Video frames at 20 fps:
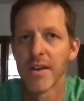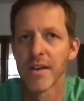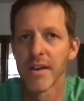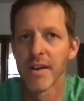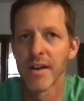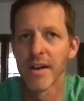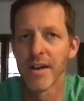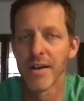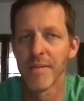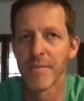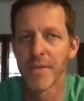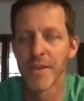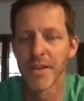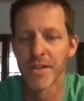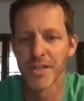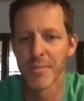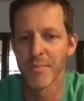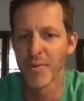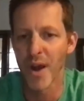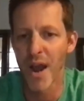the
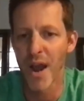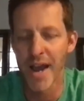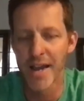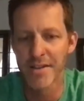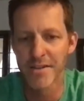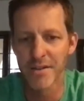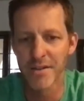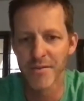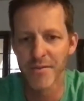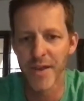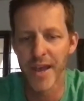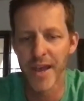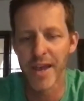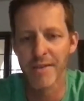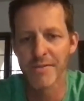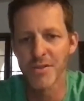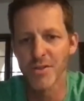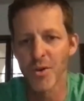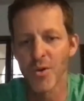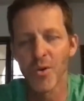surprise of, hey,
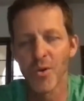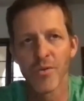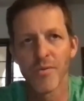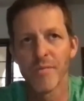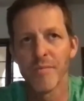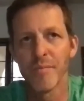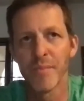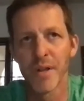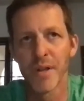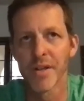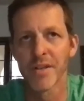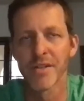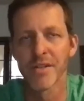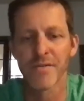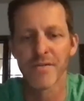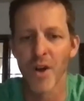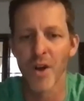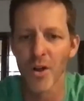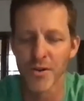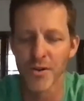I've sold millions of
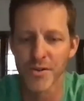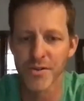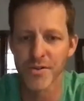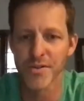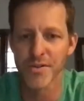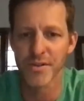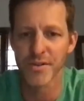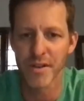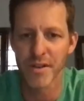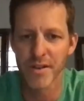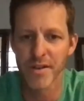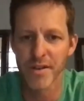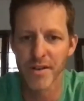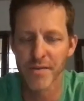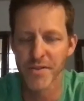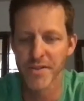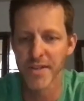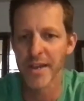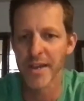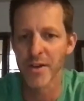dollars of
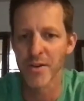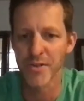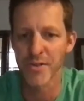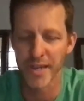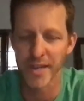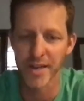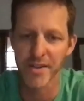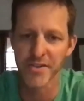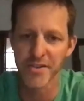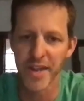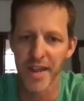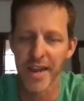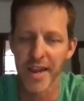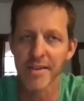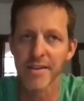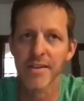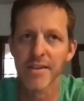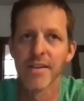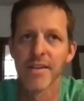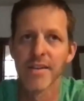sales in a
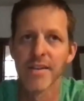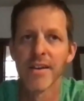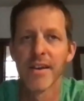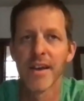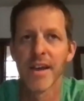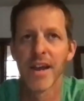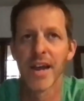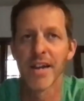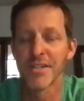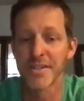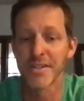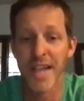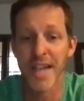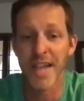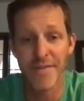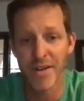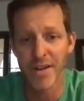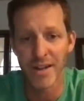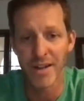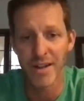state and I just
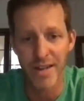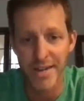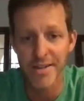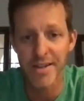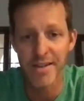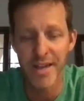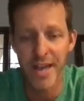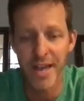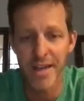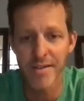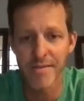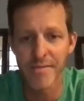haven't collected yet.